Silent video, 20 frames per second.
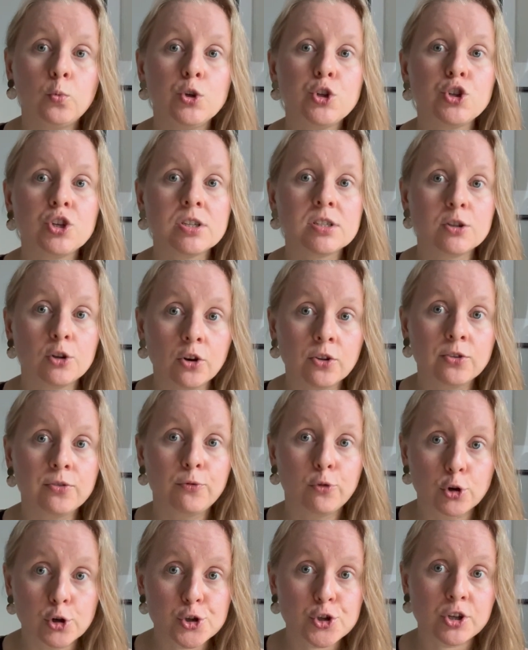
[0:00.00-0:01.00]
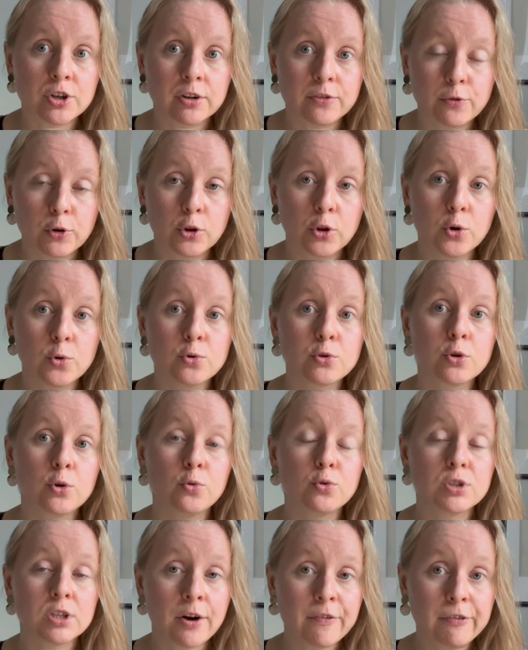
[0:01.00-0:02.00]
which is not fortunate for those
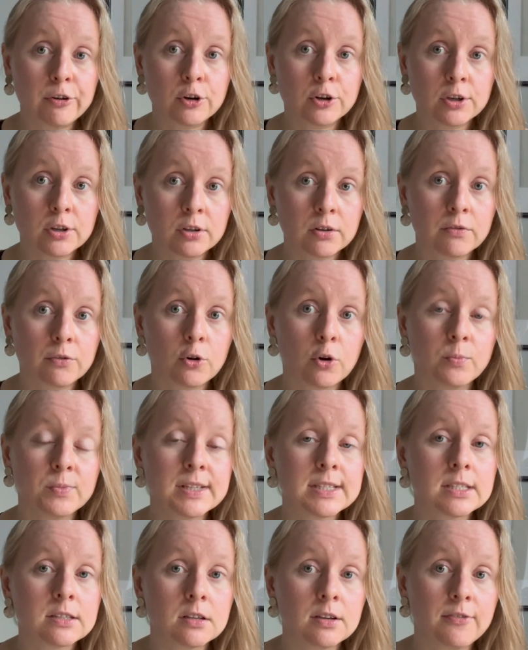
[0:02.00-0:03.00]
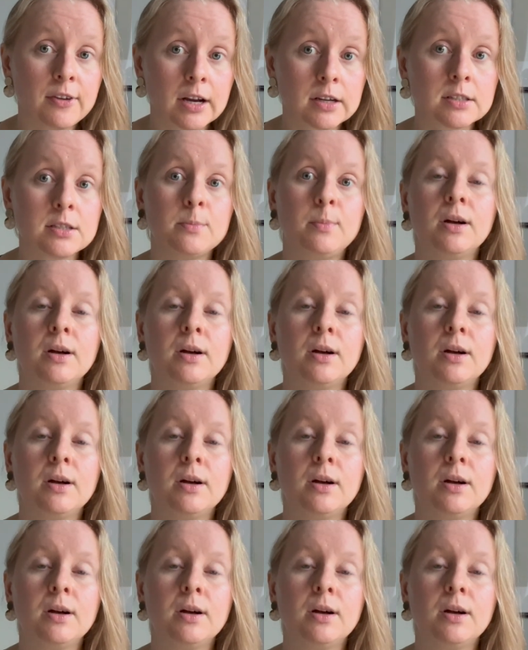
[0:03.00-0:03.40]
who suffered from these effects,